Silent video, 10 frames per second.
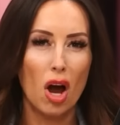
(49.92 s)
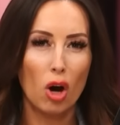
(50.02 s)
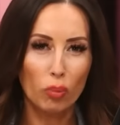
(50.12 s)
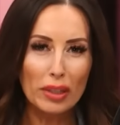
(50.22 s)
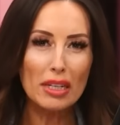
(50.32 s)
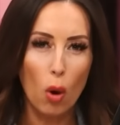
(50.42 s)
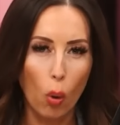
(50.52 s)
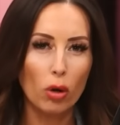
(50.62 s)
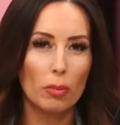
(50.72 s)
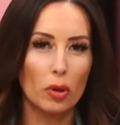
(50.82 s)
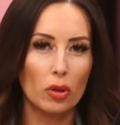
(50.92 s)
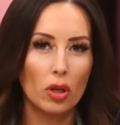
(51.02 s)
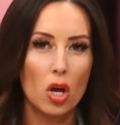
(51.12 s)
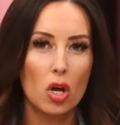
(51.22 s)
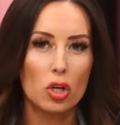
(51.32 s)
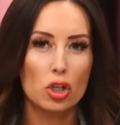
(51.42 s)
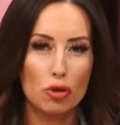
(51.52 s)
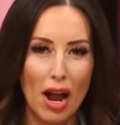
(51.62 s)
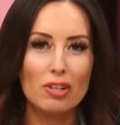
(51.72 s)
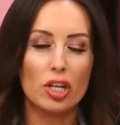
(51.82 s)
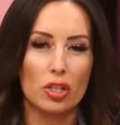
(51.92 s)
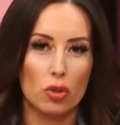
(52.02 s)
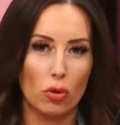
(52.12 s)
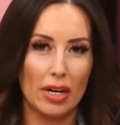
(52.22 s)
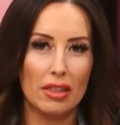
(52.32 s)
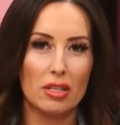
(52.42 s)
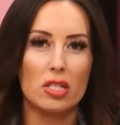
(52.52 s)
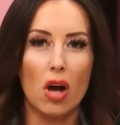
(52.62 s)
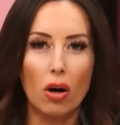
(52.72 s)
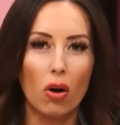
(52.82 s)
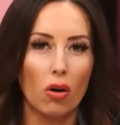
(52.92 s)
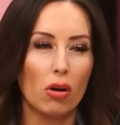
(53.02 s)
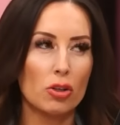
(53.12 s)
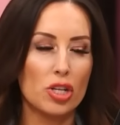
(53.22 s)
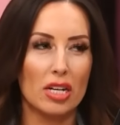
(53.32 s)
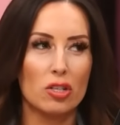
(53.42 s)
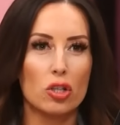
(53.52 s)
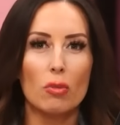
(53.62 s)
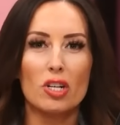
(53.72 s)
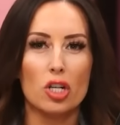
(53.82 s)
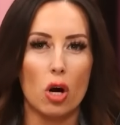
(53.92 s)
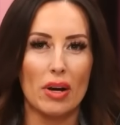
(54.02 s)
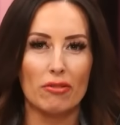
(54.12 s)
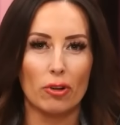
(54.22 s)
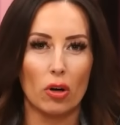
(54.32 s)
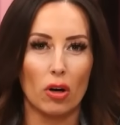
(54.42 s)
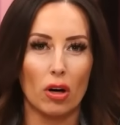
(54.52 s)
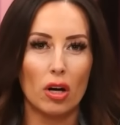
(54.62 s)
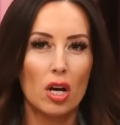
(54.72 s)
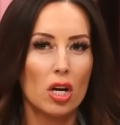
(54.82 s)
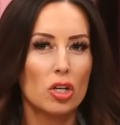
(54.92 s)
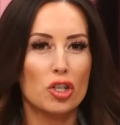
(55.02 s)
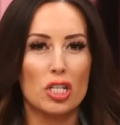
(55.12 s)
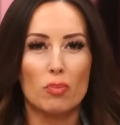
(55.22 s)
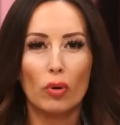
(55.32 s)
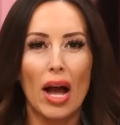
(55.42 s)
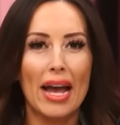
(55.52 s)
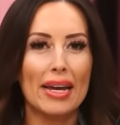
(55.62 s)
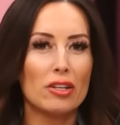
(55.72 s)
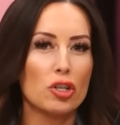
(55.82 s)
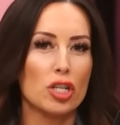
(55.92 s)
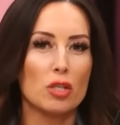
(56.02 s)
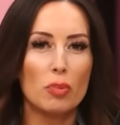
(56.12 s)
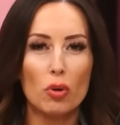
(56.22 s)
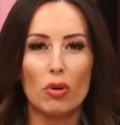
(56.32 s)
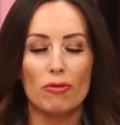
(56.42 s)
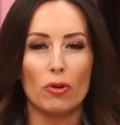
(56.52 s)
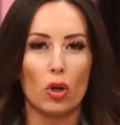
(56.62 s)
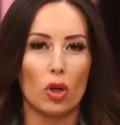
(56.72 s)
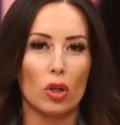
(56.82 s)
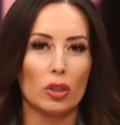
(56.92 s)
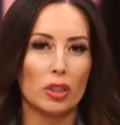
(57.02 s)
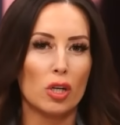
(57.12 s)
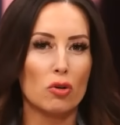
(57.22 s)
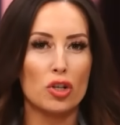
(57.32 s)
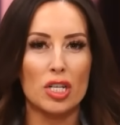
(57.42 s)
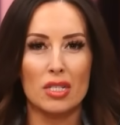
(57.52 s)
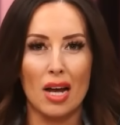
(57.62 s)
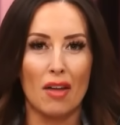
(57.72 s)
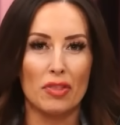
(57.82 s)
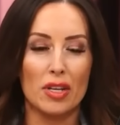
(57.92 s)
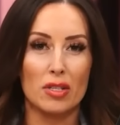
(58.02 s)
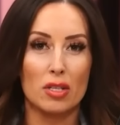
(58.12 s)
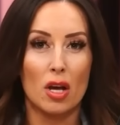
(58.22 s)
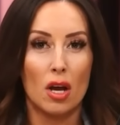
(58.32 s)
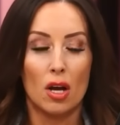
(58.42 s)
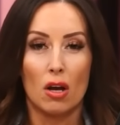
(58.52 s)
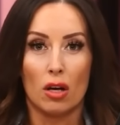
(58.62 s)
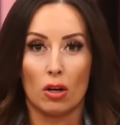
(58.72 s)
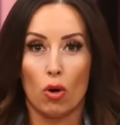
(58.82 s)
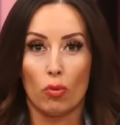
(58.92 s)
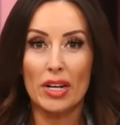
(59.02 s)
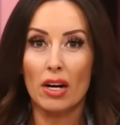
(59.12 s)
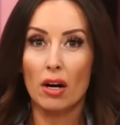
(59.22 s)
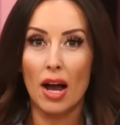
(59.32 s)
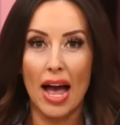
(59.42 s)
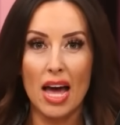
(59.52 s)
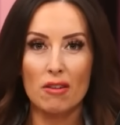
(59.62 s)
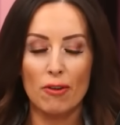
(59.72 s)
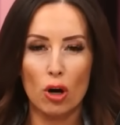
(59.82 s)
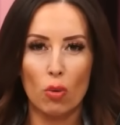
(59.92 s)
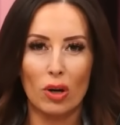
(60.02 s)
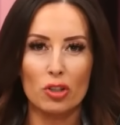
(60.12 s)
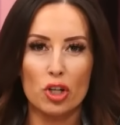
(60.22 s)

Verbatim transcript: a really horrible tragic story. This young girl, she had so much going for her. She's bright, she's beautiful, you know, she's got this career ahead of her once